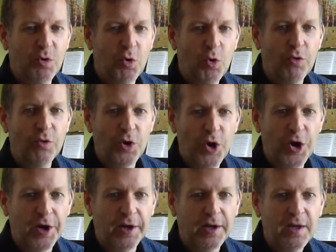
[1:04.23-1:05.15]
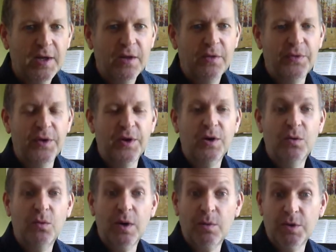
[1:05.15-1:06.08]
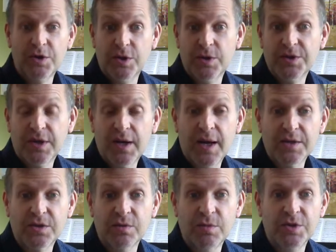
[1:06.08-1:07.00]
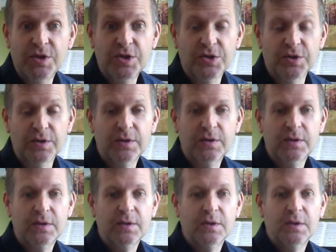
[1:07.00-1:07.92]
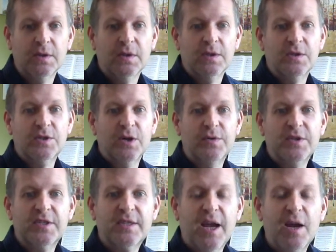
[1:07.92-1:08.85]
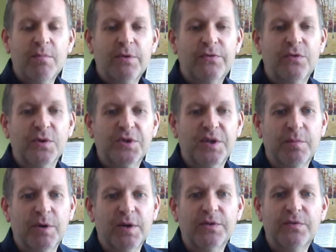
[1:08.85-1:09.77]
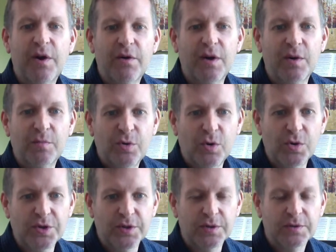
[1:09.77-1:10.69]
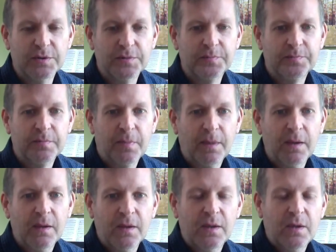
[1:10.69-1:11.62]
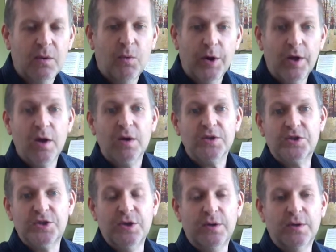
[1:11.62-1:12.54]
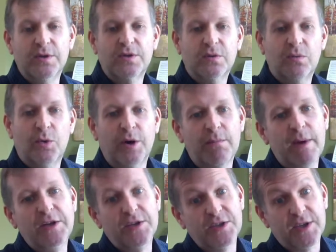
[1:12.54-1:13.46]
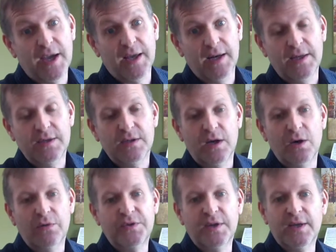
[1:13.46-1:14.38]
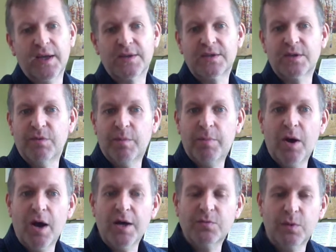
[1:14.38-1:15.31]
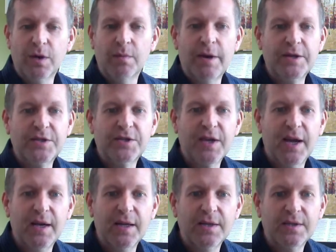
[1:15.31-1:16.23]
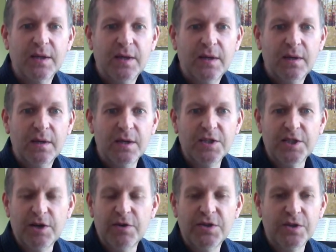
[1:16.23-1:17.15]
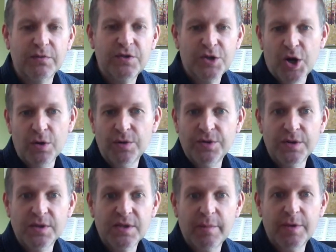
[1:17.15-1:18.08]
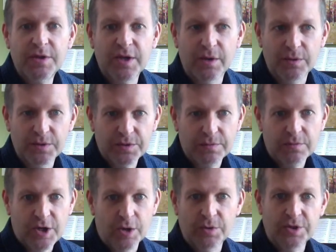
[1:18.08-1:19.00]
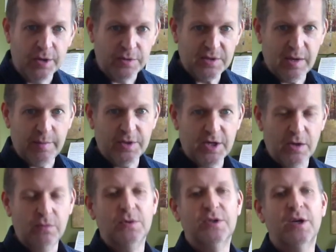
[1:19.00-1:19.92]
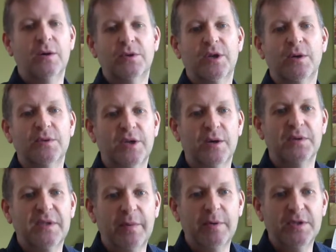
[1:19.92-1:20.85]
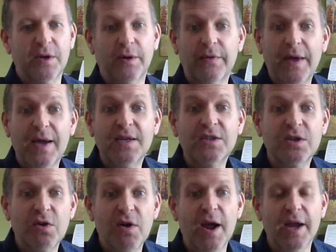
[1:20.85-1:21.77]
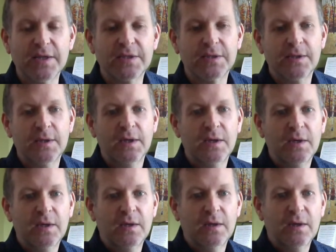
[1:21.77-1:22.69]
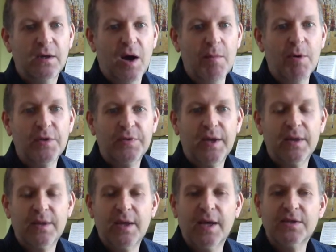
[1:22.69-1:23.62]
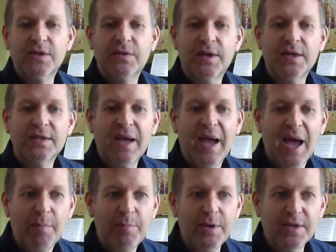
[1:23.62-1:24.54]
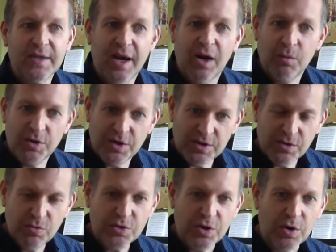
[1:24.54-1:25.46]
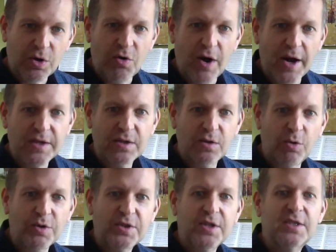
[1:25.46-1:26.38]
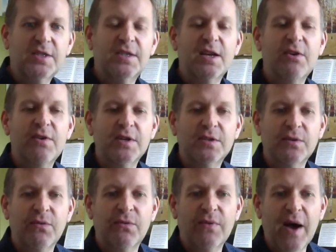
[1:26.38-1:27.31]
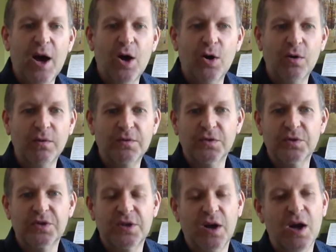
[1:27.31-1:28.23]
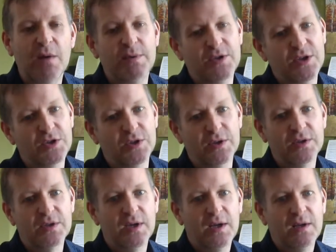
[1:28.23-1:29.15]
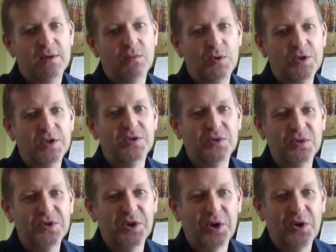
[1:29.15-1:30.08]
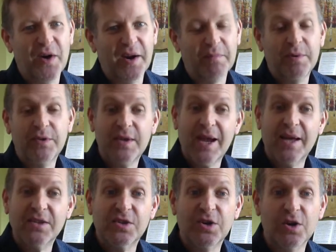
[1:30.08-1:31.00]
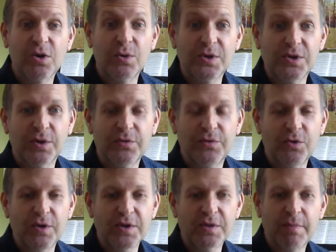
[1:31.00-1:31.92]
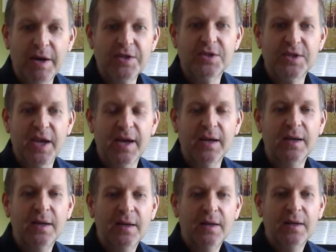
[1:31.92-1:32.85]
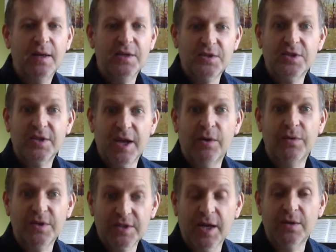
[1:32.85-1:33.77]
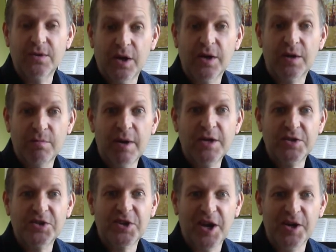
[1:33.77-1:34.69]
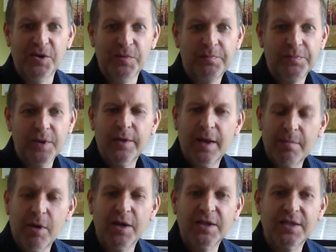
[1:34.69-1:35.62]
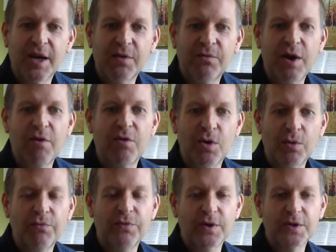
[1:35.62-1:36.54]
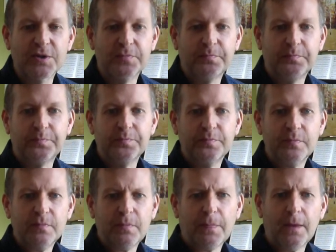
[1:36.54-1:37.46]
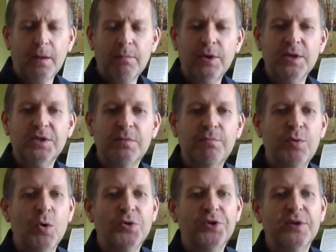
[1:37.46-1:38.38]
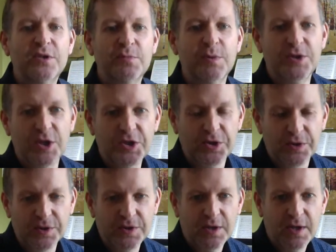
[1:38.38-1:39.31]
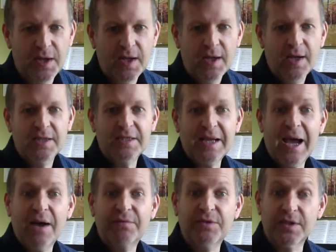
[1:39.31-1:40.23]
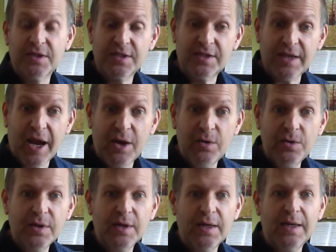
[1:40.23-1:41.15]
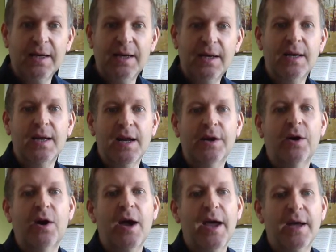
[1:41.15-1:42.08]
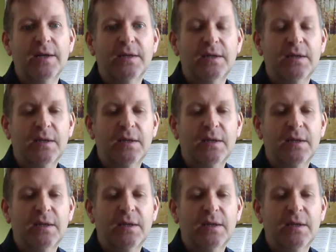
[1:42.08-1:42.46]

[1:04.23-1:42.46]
more oral learning than we would do as a classical musician. So the sound before symbol is very important. When I ask students what a major scale is, I often get some replies. Well, a major scale is a series of tones and semitones. Tone, tone, semitone, tone, tone, tone, semitone. And that is correct. I might get the answer that it's a happy sound, which is also correct. Or it's a series of valves or slide positions, which is also correct. But the answer I always look for is a major scale is a scale that sounds like a major scale. Now that might sound very obvious, but it's important as musicians to have the sound clearly in our head